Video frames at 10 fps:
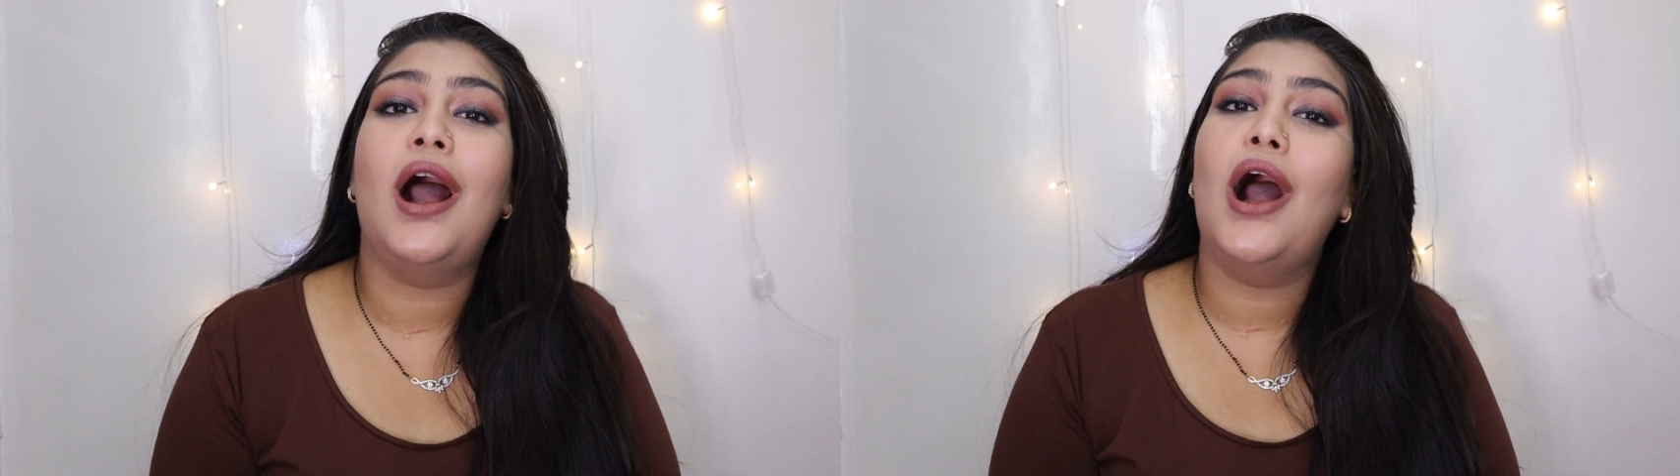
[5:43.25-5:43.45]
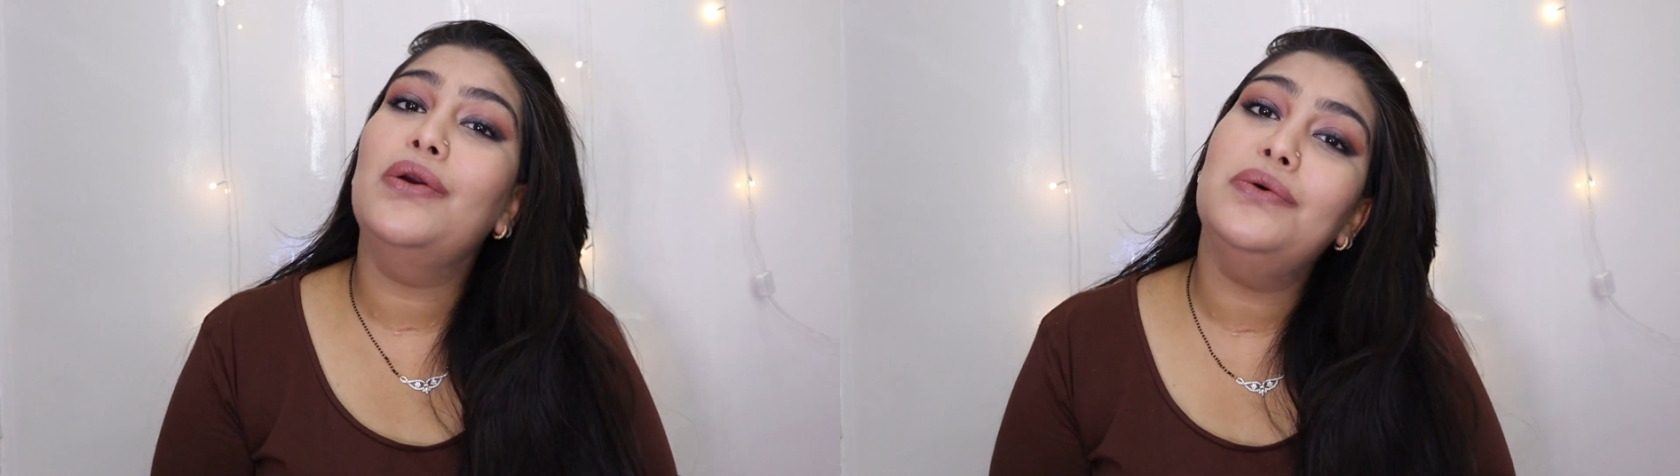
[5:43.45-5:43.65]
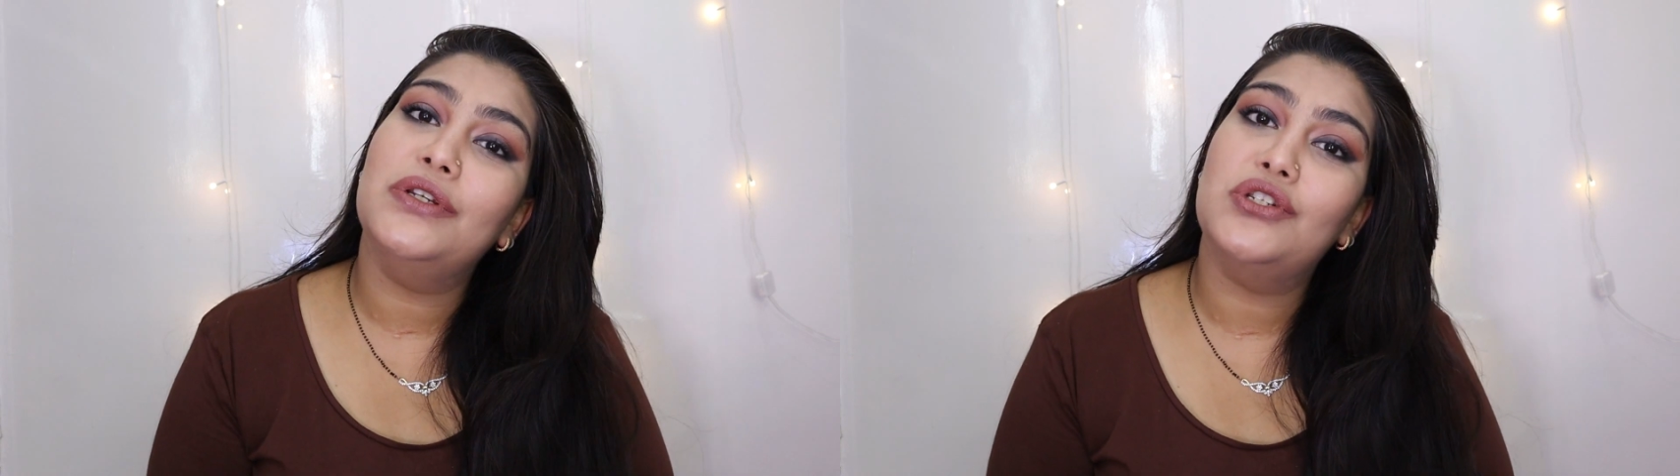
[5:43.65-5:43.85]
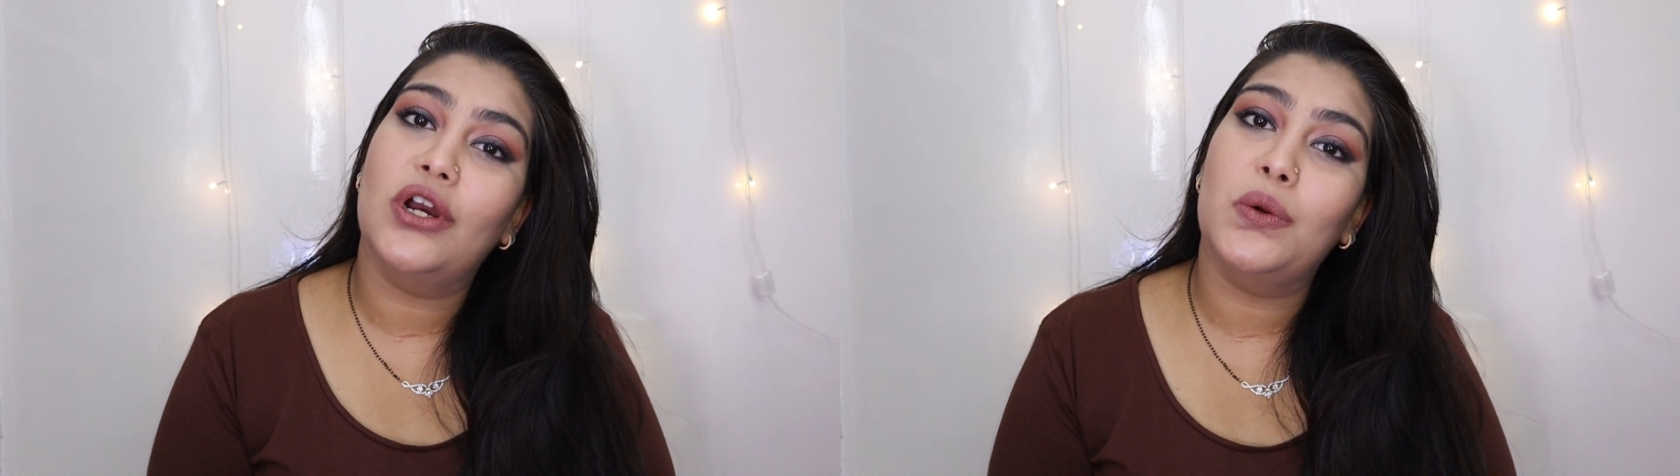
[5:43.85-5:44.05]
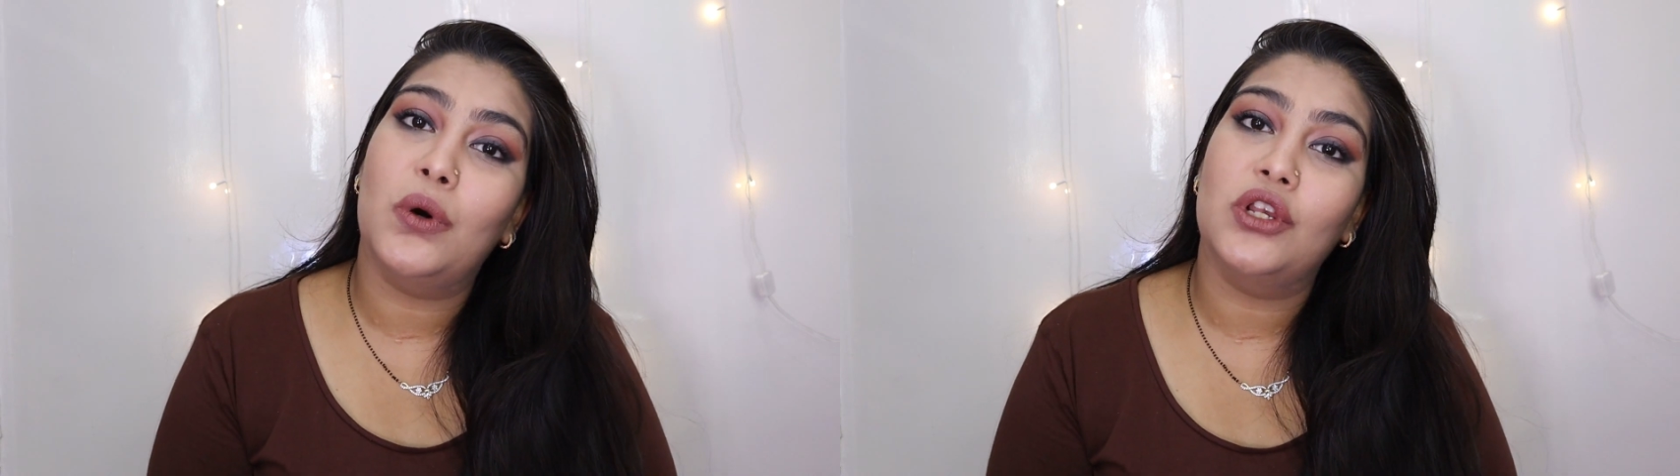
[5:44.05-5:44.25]
how you
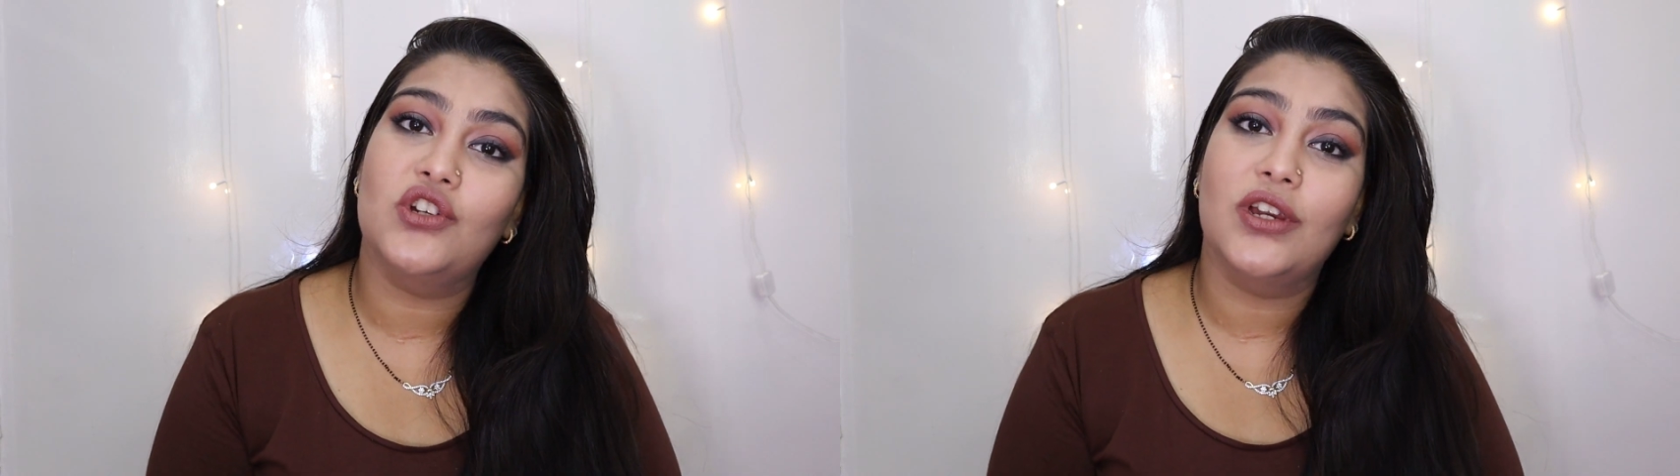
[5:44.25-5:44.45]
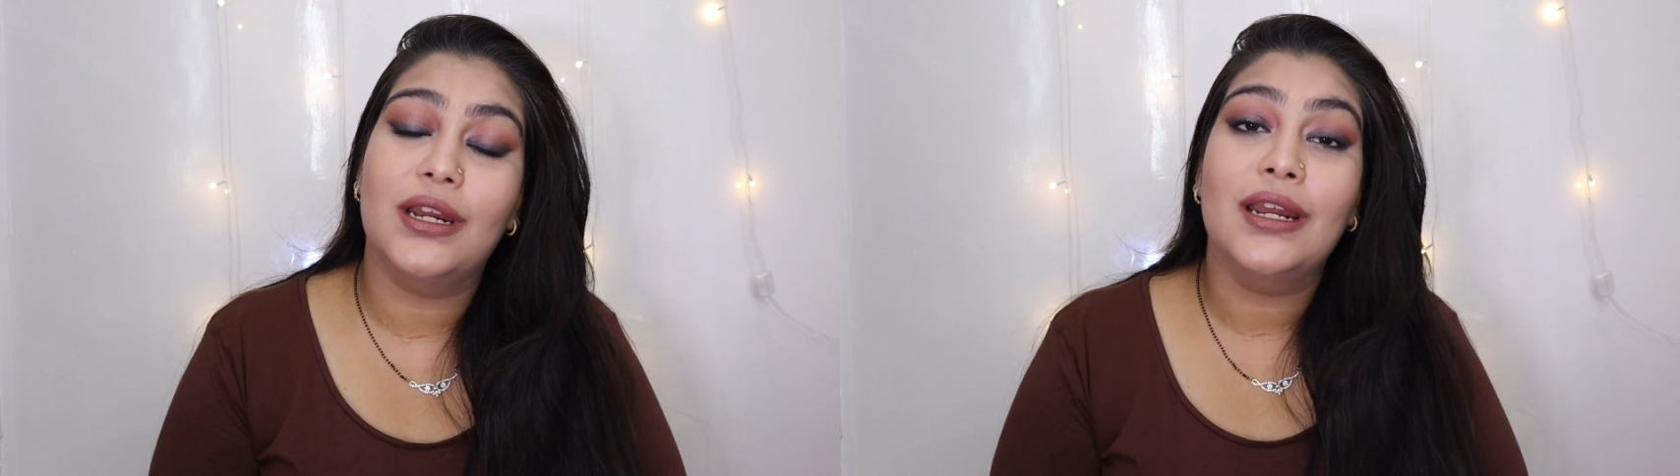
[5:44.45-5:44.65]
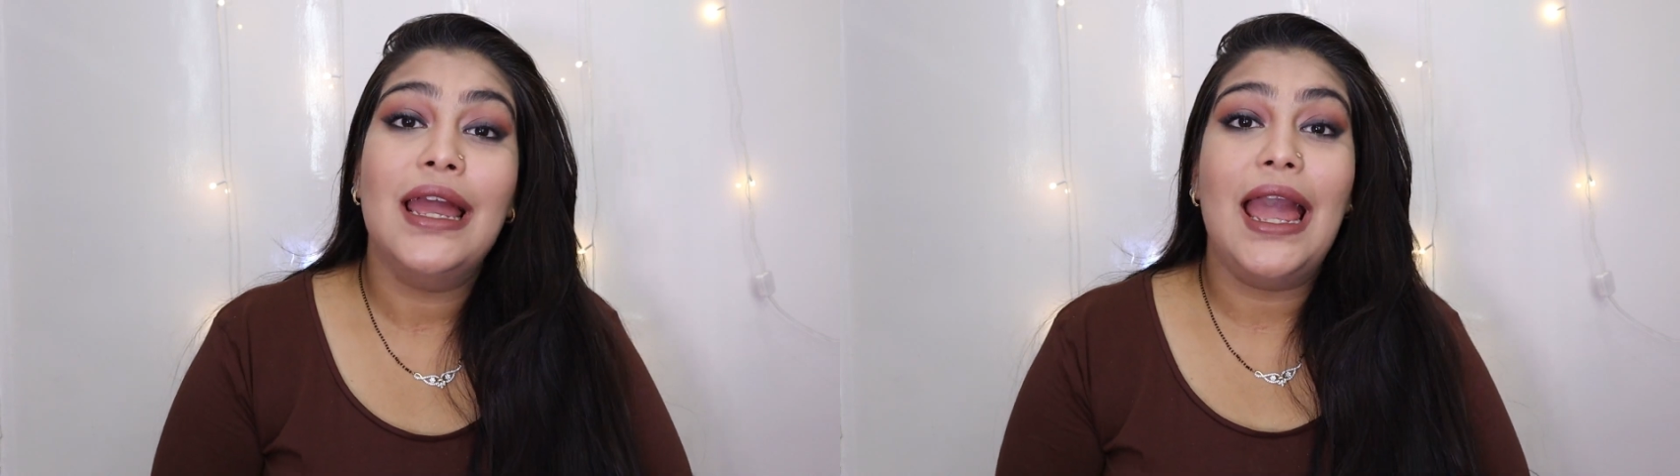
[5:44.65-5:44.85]
enjoyed watching it